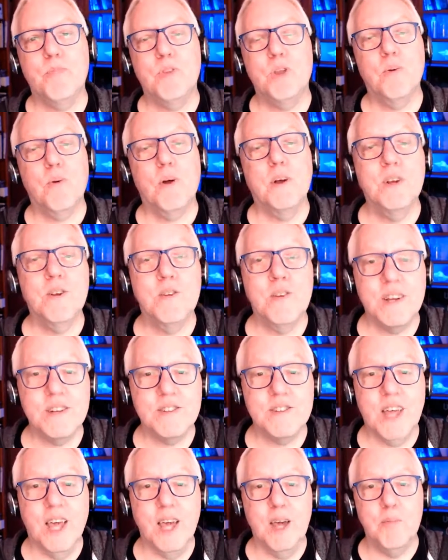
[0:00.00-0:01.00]
Run your
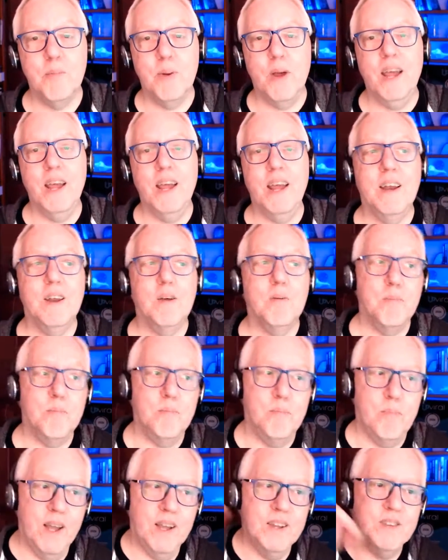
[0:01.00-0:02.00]
next campaign
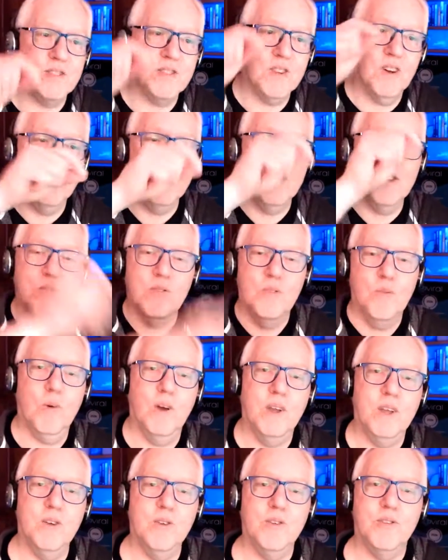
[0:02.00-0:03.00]
based on
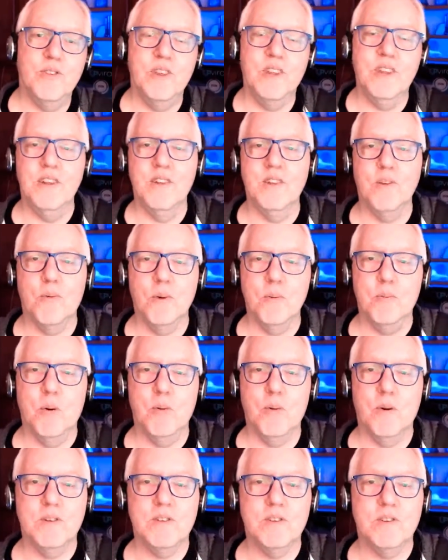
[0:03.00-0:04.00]
what you see in the
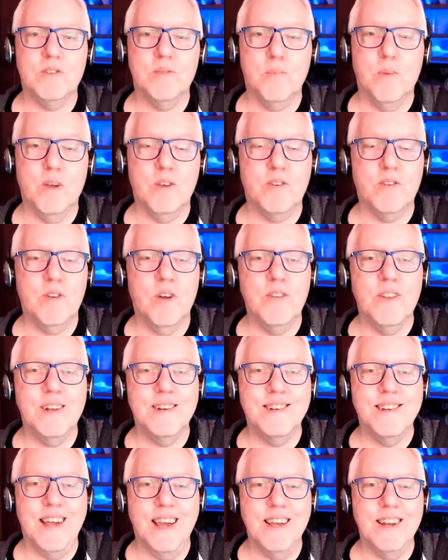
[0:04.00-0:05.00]
reports, based on the
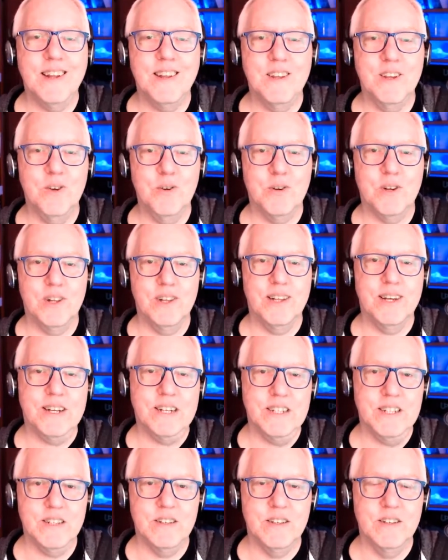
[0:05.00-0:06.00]
data that you
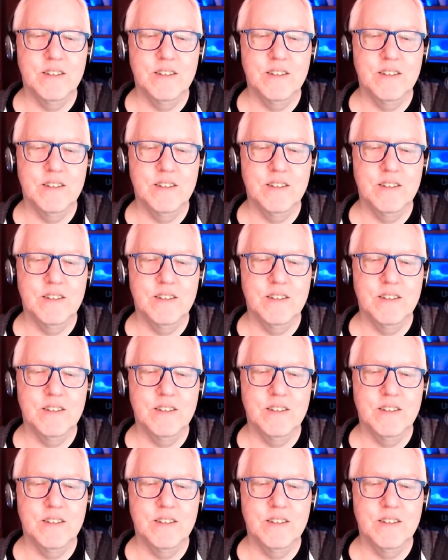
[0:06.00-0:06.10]
collected.